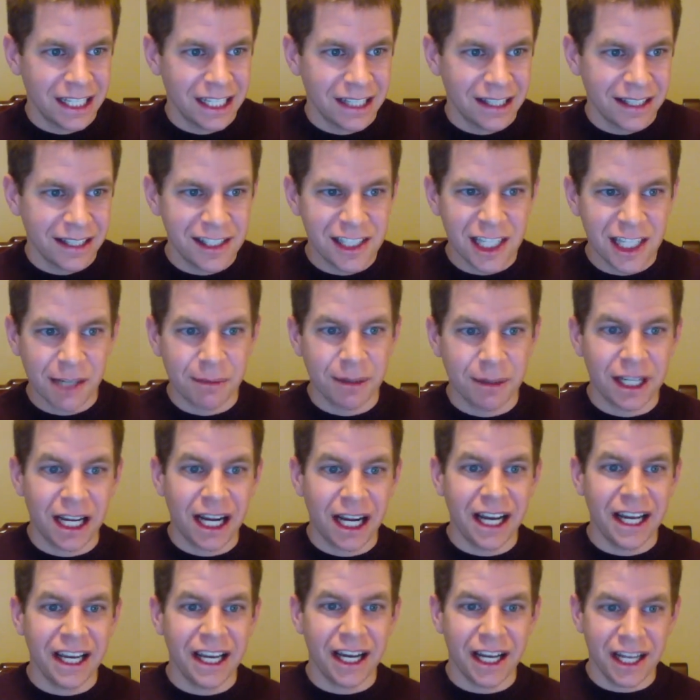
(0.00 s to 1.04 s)
Let's talk about
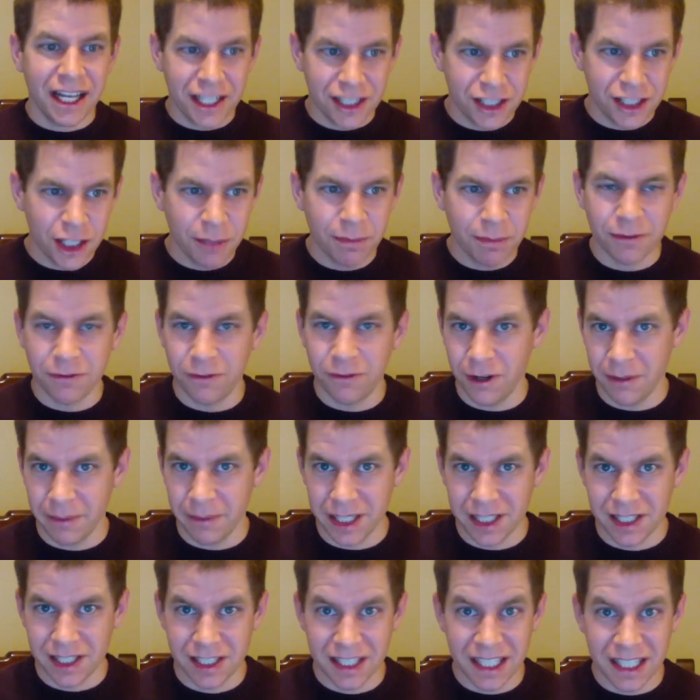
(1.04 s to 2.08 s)
high ISO
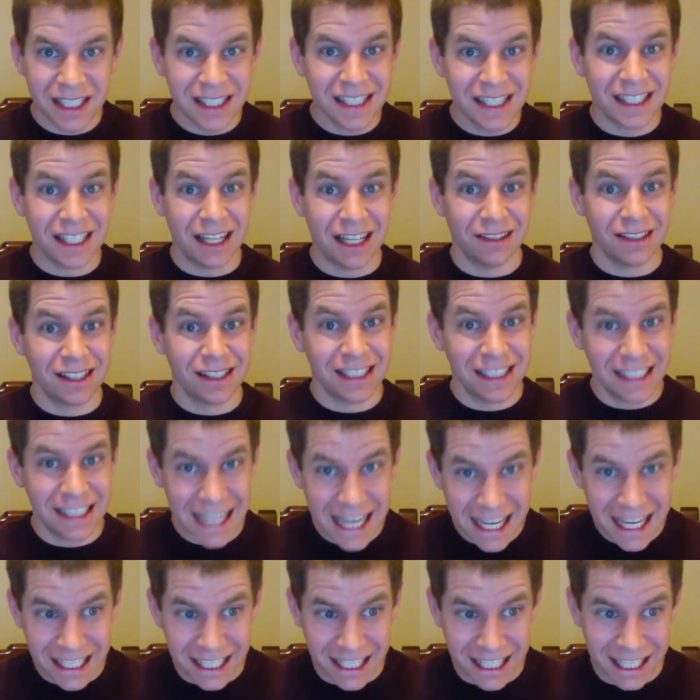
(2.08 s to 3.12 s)
performance. This is
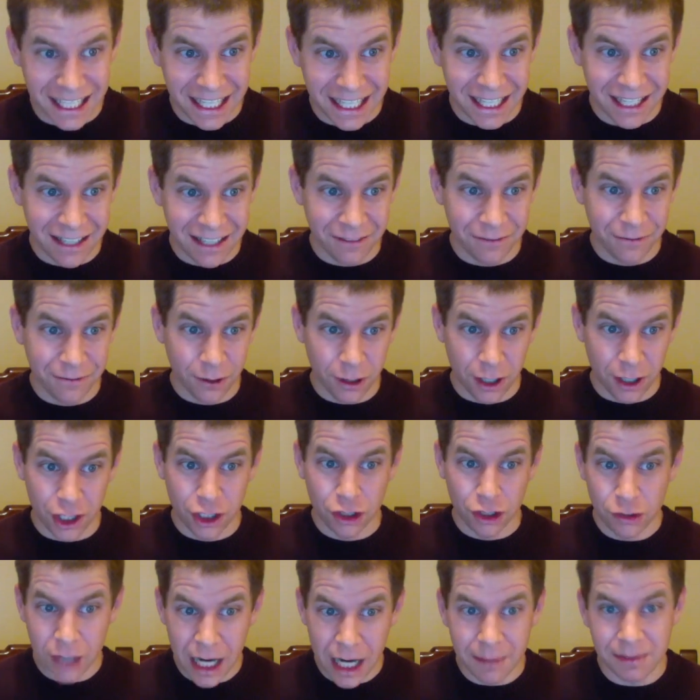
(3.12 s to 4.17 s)
outstanding for a
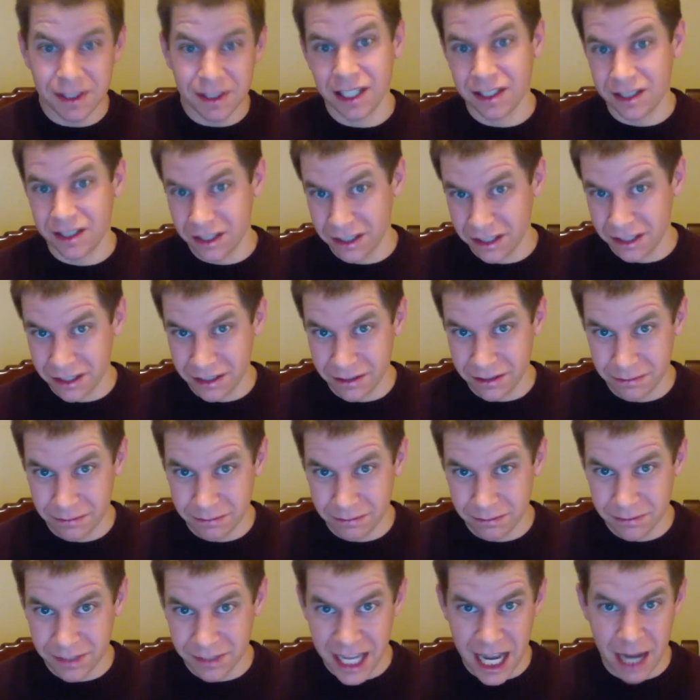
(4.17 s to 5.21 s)
crop sensor
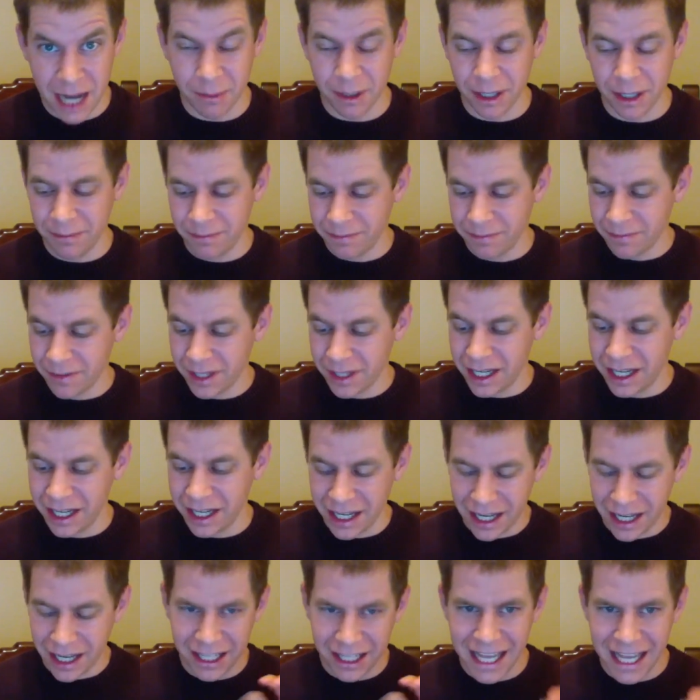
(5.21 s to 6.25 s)
camera. I
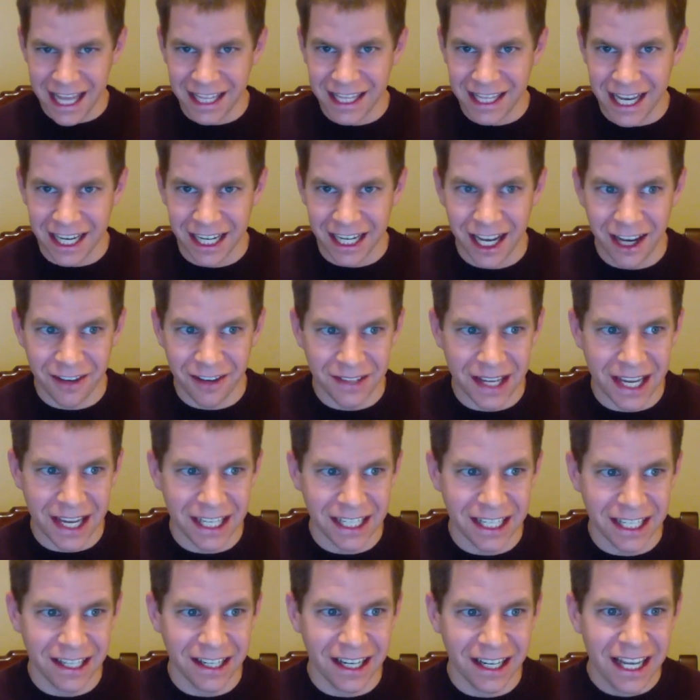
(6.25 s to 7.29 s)
had to add that caveat
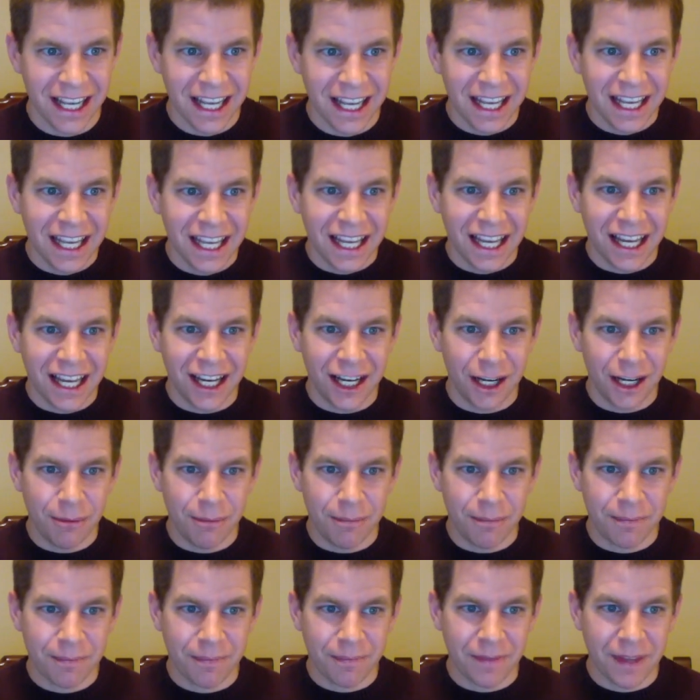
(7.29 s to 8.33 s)
here.
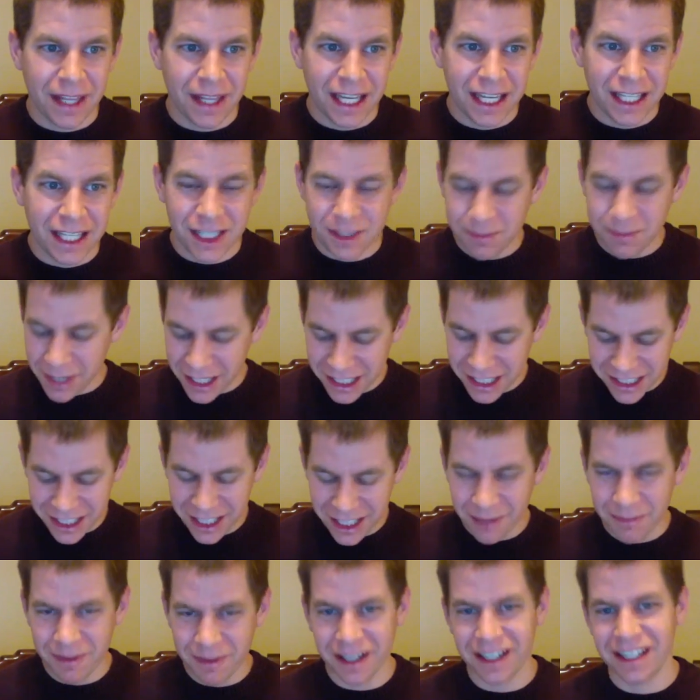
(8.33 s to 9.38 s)
Especially
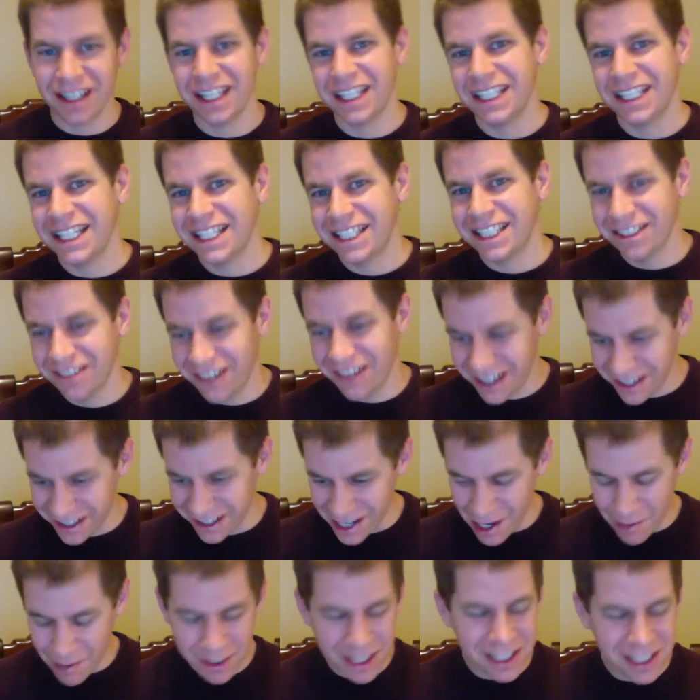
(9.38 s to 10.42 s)
compared to the D200.
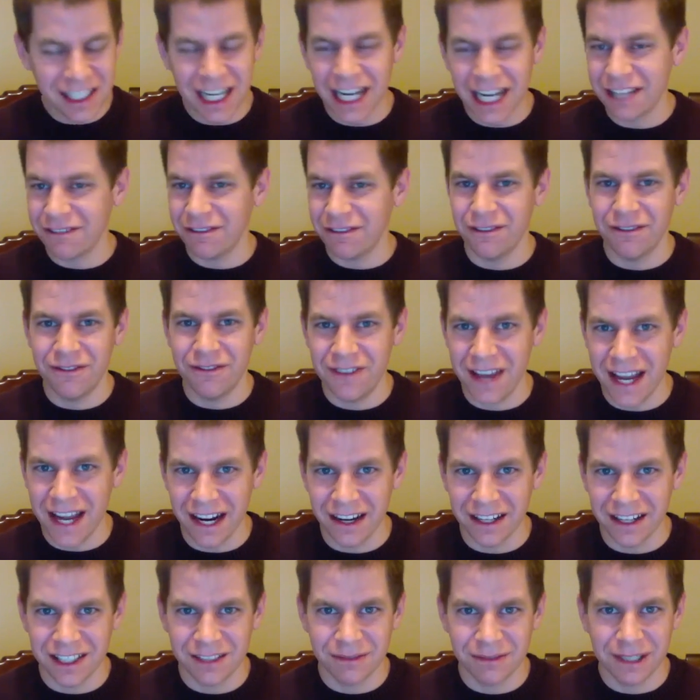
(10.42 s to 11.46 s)
I mean, it's not even
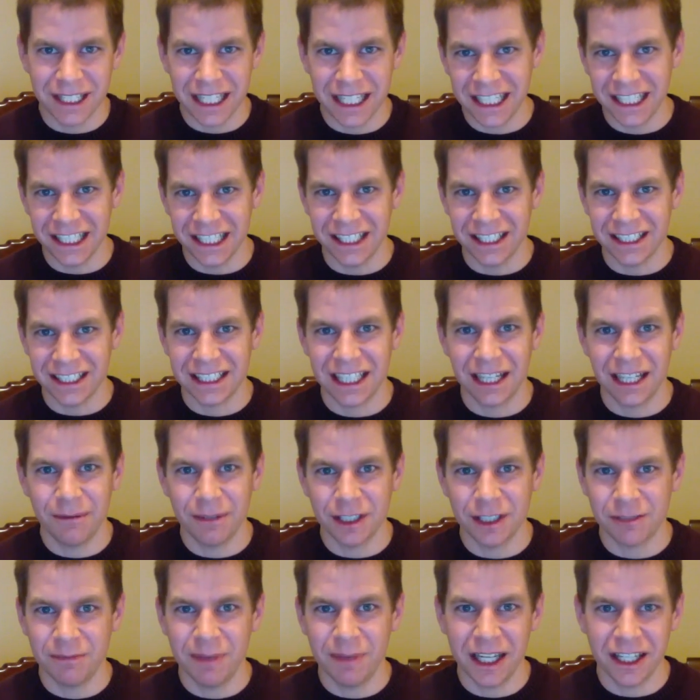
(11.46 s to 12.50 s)
fair. It's ridiculous how
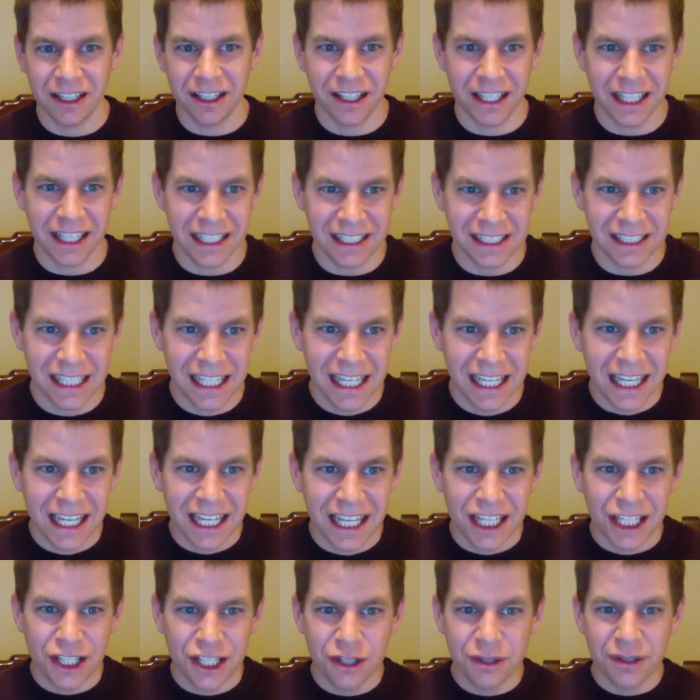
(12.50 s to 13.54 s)
much better it is.
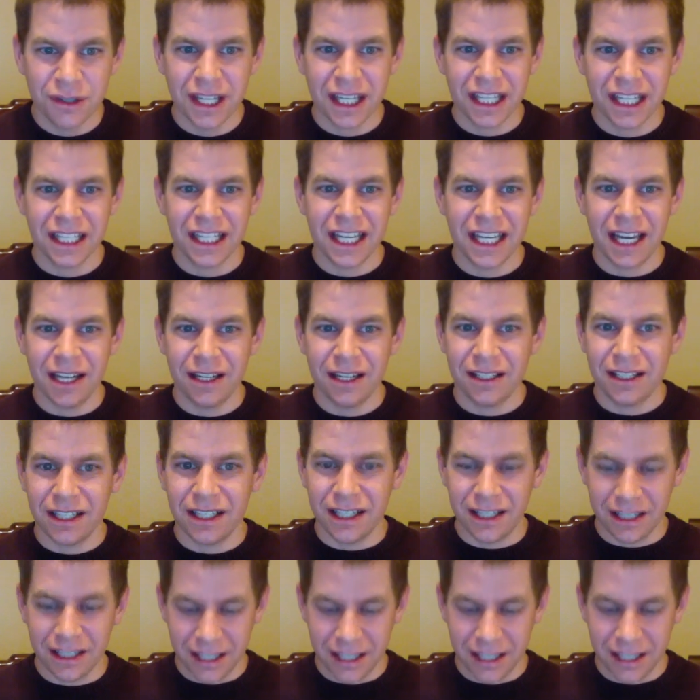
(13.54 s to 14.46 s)
You can get...